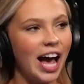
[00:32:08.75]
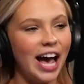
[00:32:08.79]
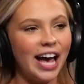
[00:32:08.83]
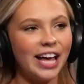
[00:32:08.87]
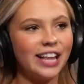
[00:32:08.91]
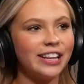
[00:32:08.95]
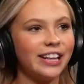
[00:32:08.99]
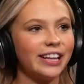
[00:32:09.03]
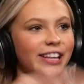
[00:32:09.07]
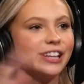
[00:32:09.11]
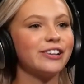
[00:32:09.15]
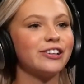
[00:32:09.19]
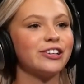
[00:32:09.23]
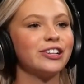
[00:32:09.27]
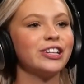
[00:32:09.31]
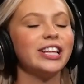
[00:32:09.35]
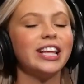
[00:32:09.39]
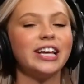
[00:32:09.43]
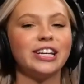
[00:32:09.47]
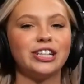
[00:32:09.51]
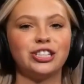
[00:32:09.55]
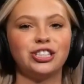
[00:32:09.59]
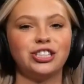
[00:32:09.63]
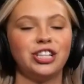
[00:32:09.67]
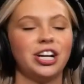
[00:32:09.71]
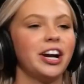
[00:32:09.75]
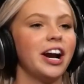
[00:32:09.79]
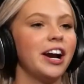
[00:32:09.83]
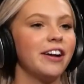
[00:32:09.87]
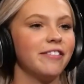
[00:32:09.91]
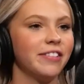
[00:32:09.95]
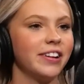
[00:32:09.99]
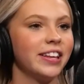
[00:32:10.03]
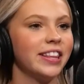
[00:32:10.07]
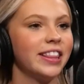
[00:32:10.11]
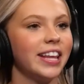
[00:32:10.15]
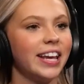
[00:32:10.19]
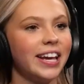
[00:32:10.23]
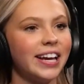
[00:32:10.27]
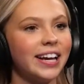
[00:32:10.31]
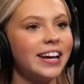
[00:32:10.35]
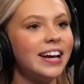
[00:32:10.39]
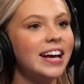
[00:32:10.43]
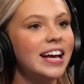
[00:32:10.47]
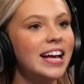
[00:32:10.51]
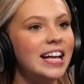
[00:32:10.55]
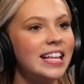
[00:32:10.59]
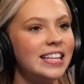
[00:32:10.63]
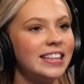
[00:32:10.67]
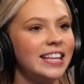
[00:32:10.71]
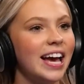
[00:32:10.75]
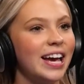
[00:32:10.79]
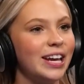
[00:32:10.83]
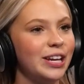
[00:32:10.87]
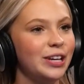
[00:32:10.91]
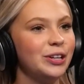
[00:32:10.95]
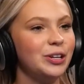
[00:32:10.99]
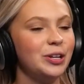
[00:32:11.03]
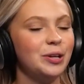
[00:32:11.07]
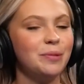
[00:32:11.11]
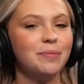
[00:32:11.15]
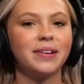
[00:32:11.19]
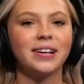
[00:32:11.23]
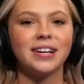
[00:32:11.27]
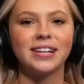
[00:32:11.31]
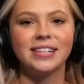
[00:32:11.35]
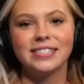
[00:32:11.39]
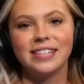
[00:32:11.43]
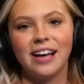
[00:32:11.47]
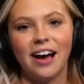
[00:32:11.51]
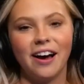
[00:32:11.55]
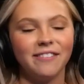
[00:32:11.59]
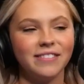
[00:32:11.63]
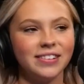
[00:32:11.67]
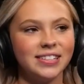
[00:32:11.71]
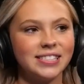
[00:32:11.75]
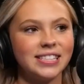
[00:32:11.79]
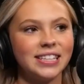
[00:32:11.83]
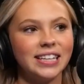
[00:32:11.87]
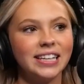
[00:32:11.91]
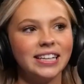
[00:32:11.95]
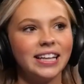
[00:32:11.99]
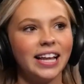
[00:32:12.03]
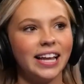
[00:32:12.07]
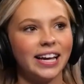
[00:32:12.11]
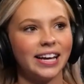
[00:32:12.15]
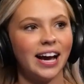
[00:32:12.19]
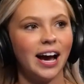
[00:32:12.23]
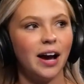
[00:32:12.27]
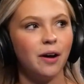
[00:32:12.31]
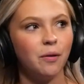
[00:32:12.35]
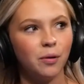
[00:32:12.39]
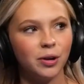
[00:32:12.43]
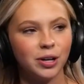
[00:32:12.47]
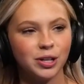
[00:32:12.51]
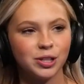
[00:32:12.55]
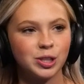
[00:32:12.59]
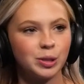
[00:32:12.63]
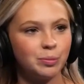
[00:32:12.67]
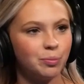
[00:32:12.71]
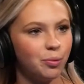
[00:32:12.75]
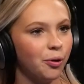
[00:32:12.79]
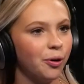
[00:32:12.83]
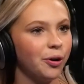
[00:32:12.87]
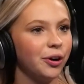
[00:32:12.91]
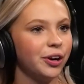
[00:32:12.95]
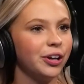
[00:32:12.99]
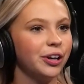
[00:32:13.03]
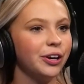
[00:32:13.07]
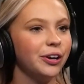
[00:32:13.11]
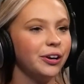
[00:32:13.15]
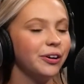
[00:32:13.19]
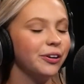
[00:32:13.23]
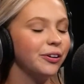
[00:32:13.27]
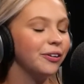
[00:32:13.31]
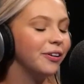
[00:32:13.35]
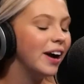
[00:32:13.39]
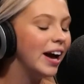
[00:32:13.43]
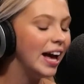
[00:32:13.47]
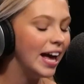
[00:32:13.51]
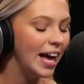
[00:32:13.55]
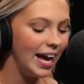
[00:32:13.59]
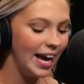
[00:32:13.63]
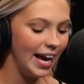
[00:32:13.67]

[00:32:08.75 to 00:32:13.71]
I literally like share everything that you do, because obviously like I want to support you